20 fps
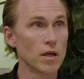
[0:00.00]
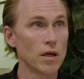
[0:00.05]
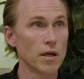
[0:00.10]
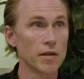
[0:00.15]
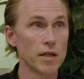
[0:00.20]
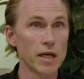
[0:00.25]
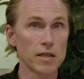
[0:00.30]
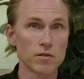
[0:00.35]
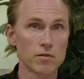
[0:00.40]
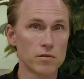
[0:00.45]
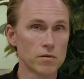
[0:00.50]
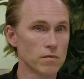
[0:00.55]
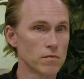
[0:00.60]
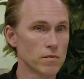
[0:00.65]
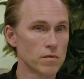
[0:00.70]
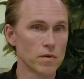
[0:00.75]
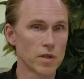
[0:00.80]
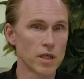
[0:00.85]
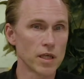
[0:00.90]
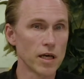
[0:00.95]
that
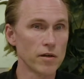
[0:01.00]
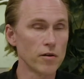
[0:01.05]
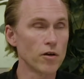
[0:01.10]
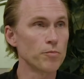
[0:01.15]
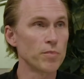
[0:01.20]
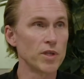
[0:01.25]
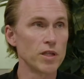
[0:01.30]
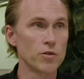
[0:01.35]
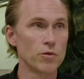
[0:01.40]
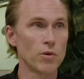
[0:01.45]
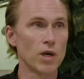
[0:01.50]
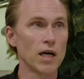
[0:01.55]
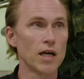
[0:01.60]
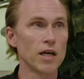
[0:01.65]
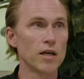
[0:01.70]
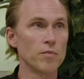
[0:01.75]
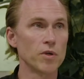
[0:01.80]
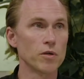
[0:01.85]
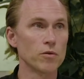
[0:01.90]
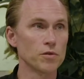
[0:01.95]
cannot be too
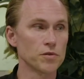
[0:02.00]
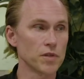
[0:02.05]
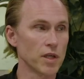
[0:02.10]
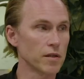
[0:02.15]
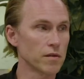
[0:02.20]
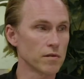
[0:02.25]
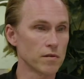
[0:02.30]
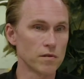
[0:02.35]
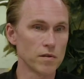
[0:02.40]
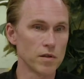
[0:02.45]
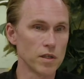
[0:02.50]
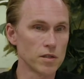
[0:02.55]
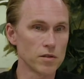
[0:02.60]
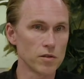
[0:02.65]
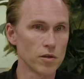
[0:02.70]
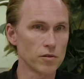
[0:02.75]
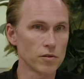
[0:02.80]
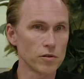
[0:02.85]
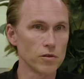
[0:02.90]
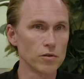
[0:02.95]
high because that is
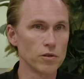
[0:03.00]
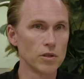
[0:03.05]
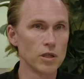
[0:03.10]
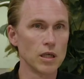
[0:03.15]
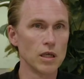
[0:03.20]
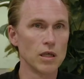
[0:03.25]
not good.